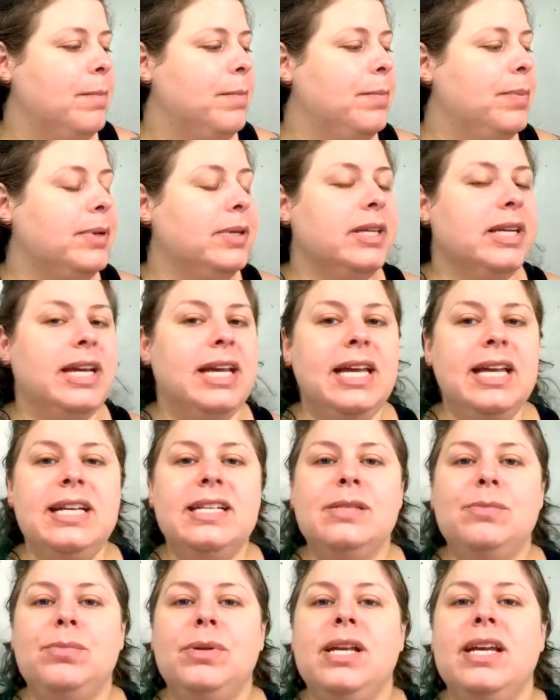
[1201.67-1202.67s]

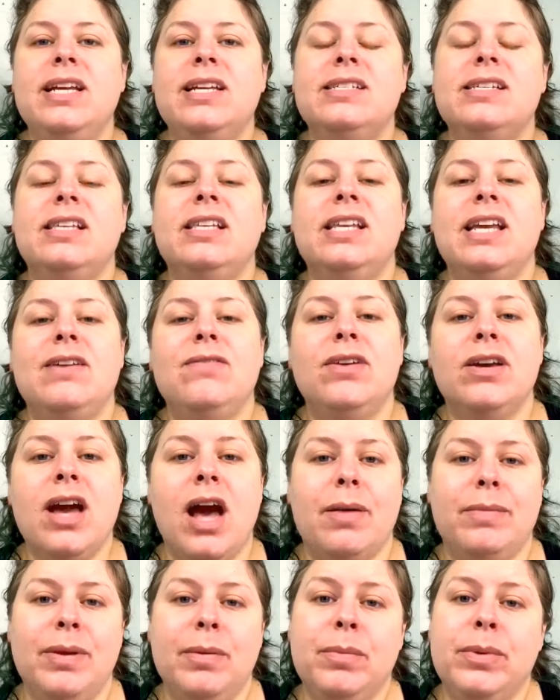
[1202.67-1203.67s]
Please leave a
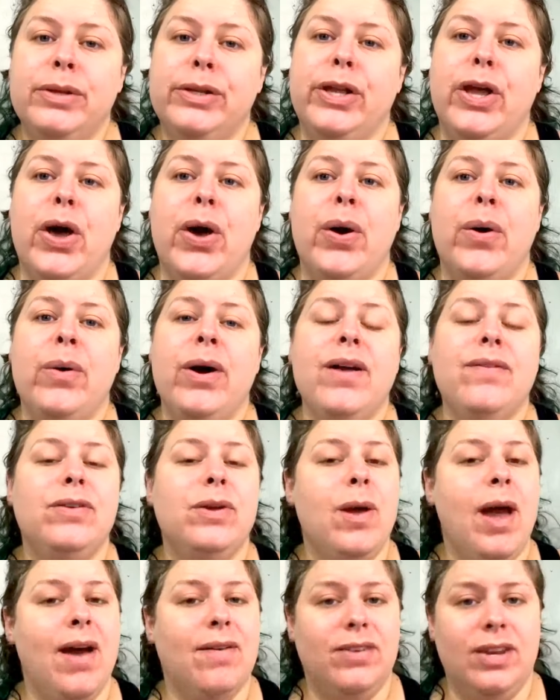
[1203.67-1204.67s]
comment below if
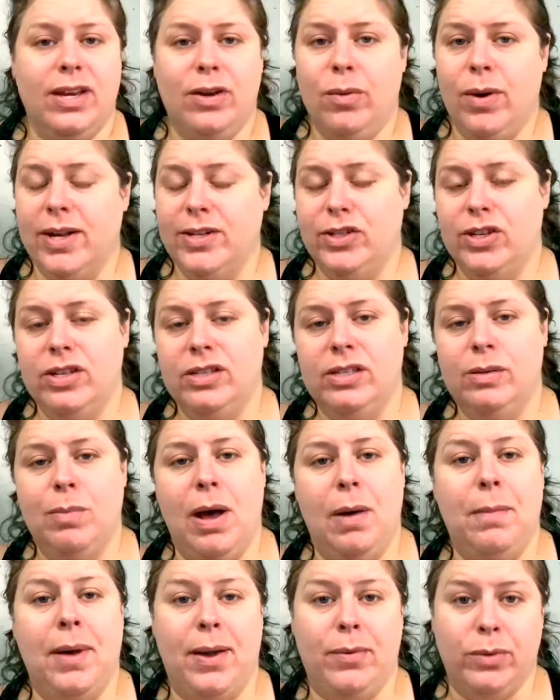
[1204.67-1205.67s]
you have any questions
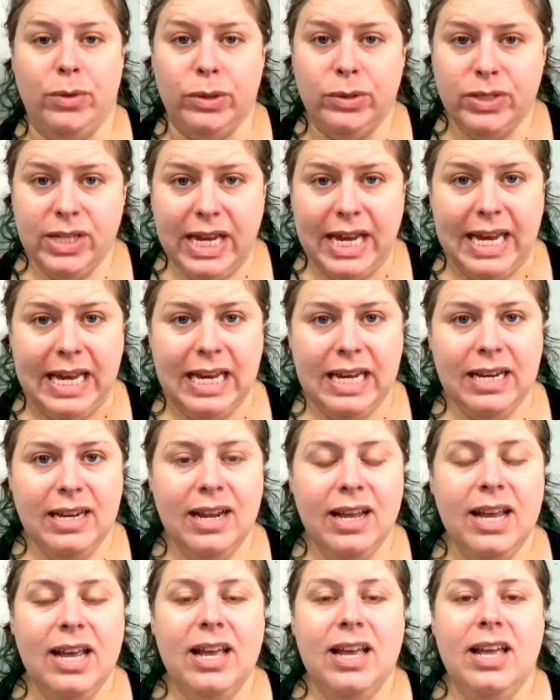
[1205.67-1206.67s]
about my routine
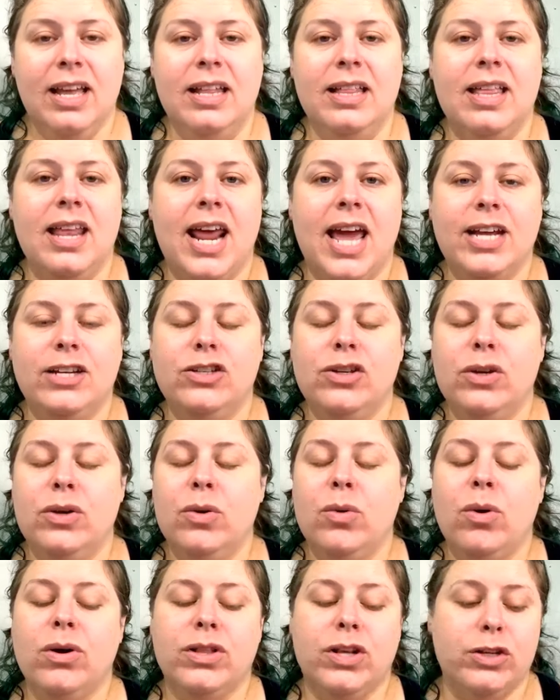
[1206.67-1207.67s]
that I
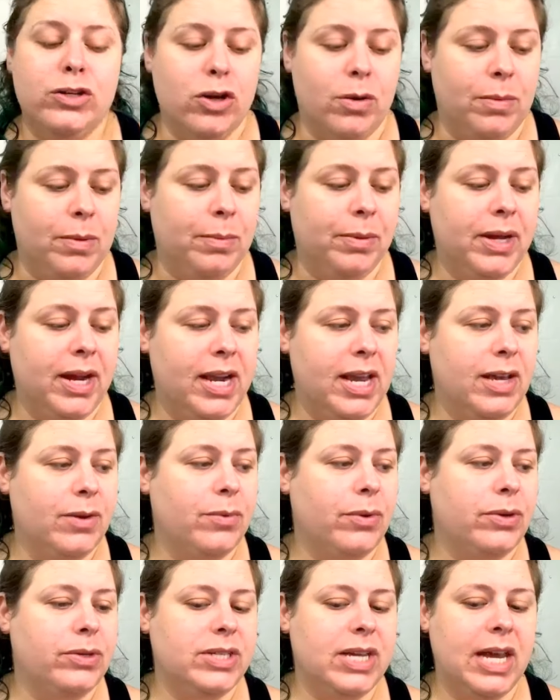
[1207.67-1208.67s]
do, or the
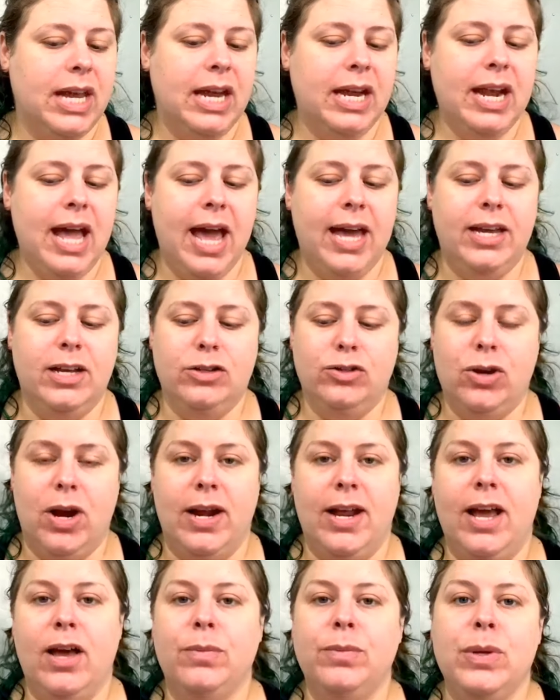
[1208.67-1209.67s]
dermaplaning routine. I can try
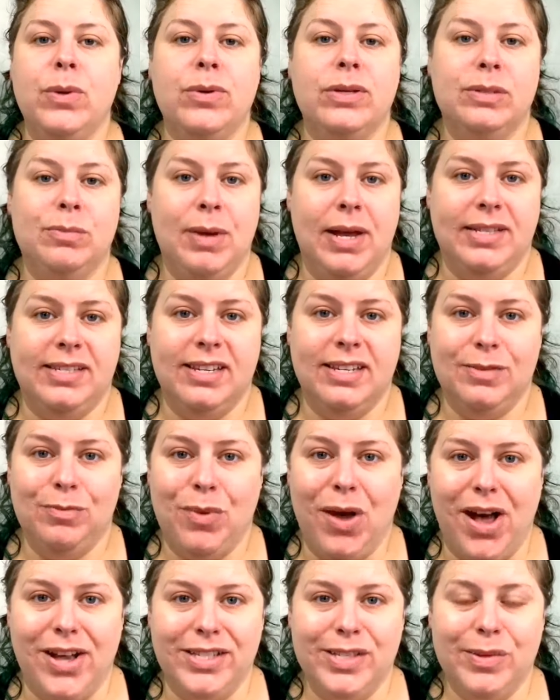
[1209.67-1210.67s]
to help you as best as
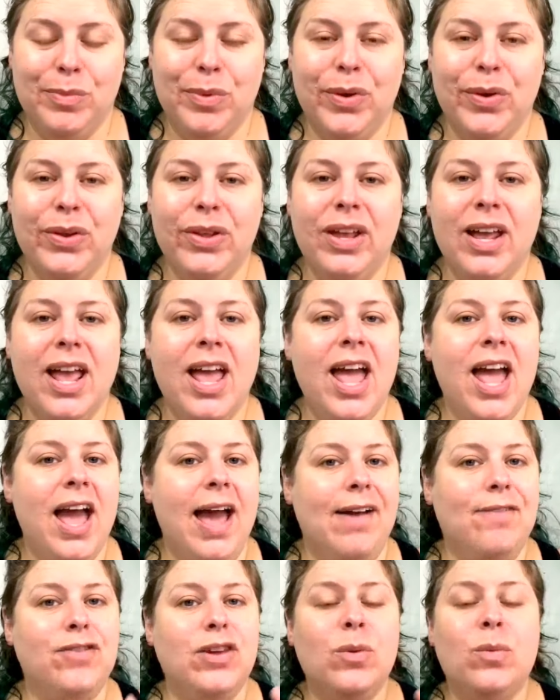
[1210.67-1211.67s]
possible.
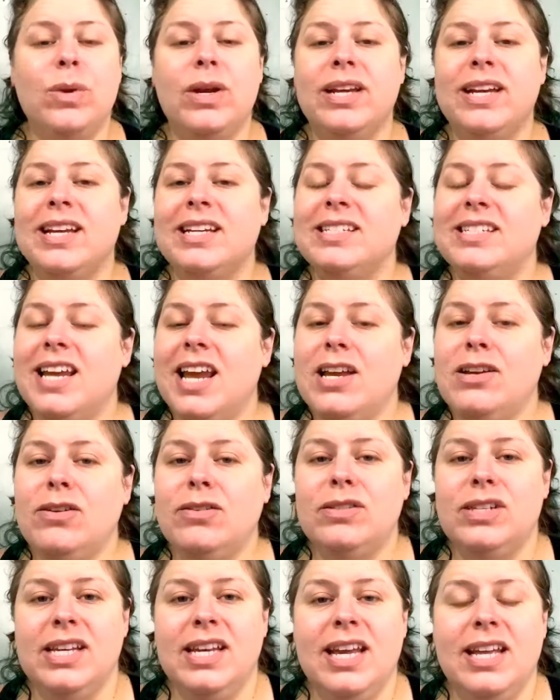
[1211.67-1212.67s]
If you want to continue
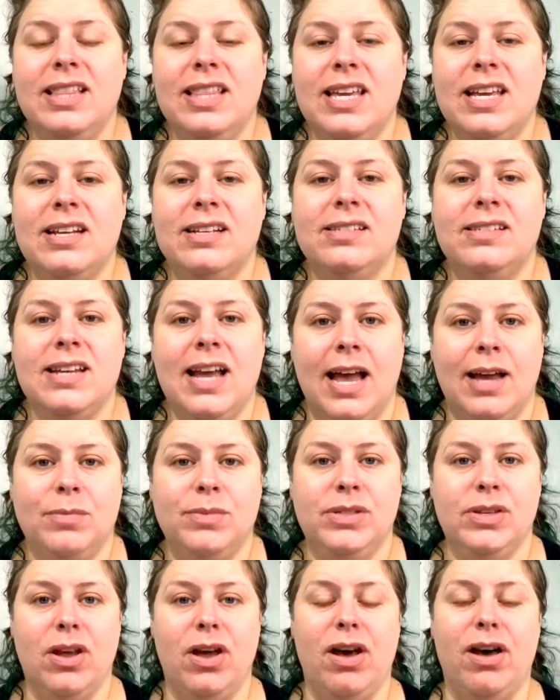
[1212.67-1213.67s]
to get these
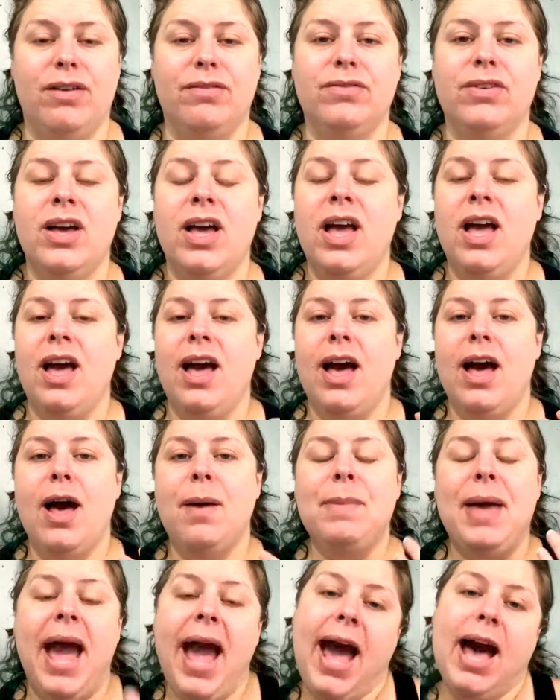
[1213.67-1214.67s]
types of
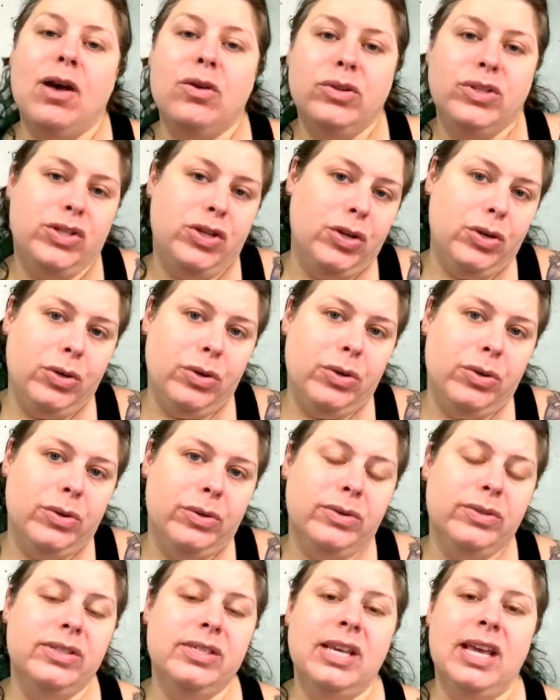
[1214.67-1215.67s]

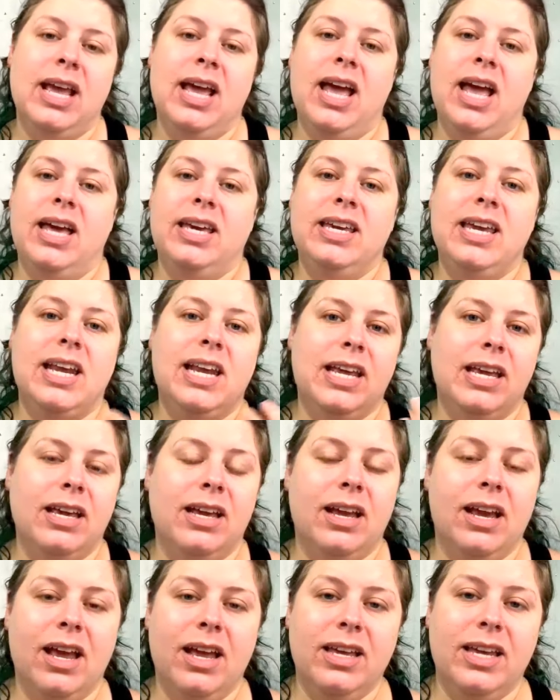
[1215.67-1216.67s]
how-tos,
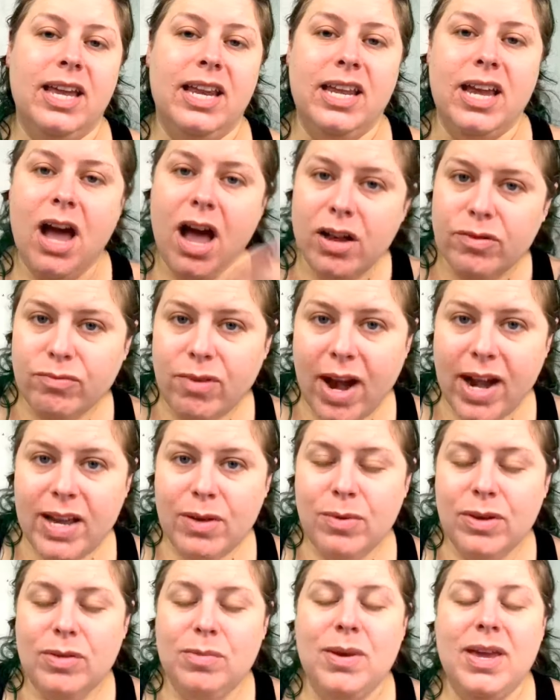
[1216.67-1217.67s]
getting unready
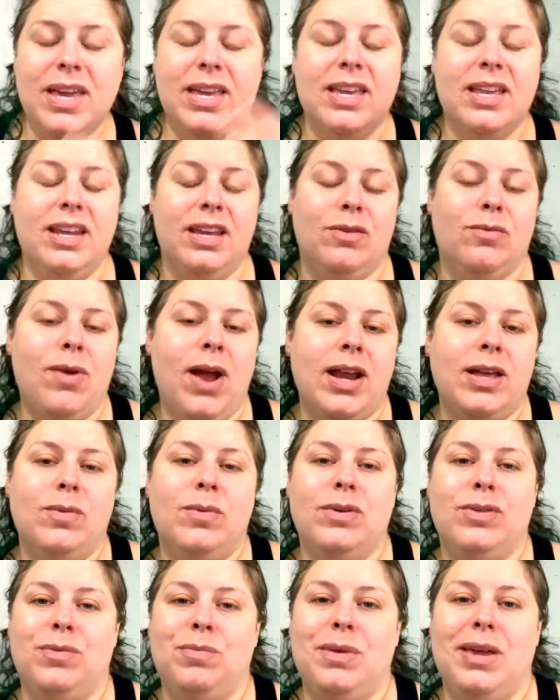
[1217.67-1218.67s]
with me, getting ready
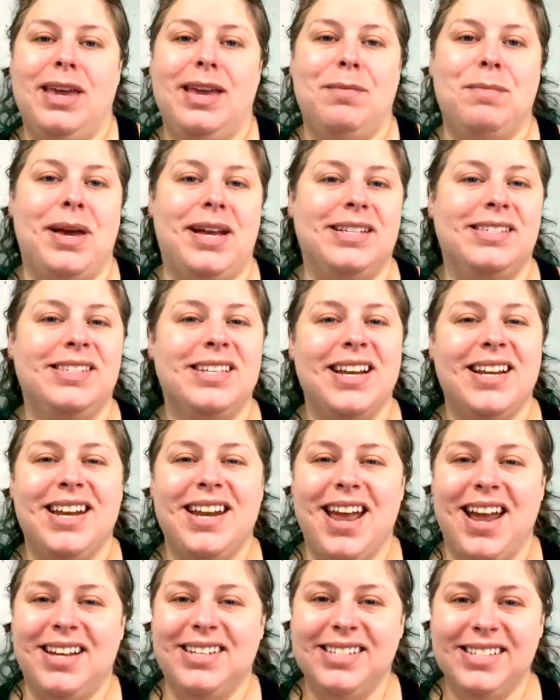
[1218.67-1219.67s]
with me, my Sunday
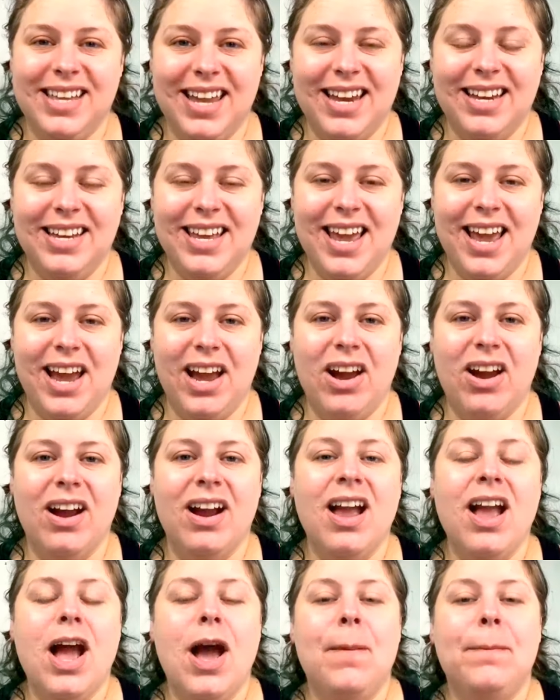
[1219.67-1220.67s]
night
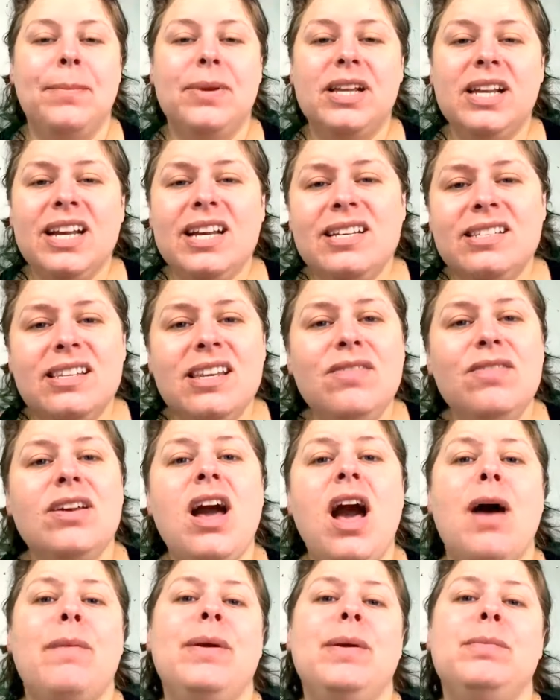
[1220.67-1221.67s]
skincare, please leave a
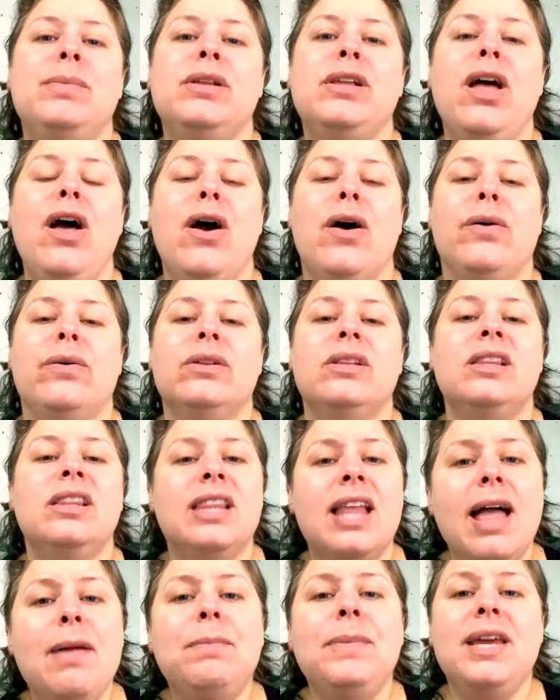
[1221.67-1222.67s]
comment below.
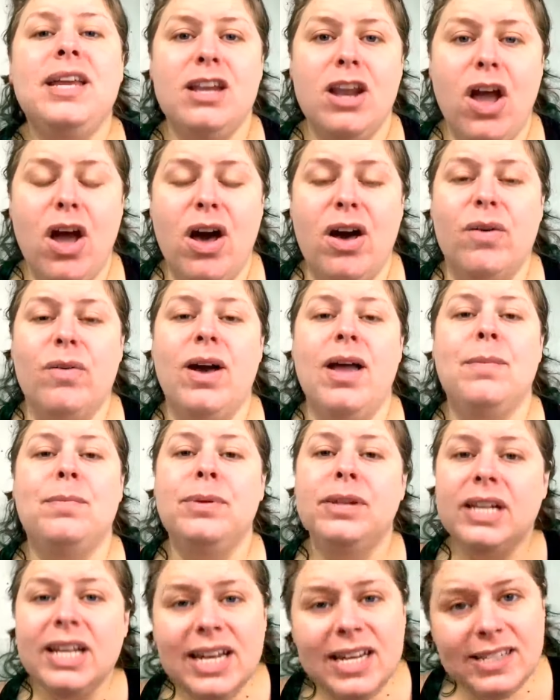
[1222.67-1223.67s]
Let me know, and
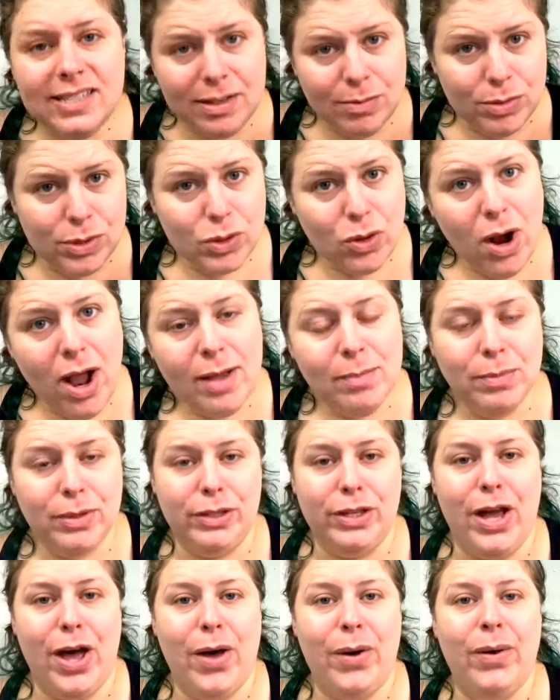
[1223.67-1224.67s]
please subscribe
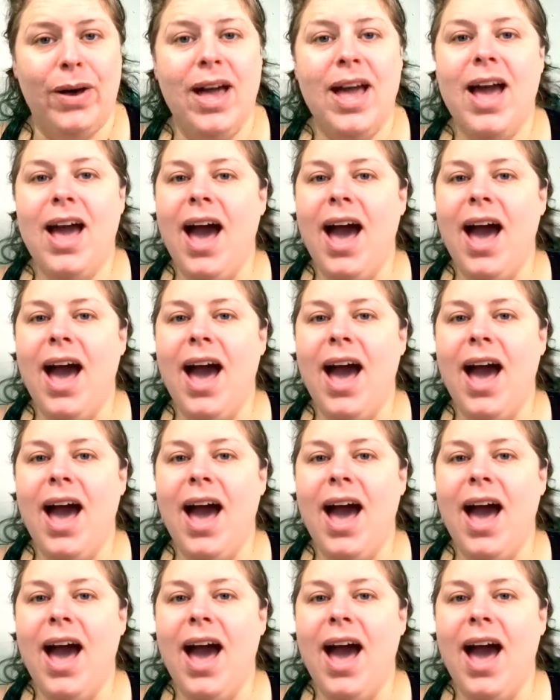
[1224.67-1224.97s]
below.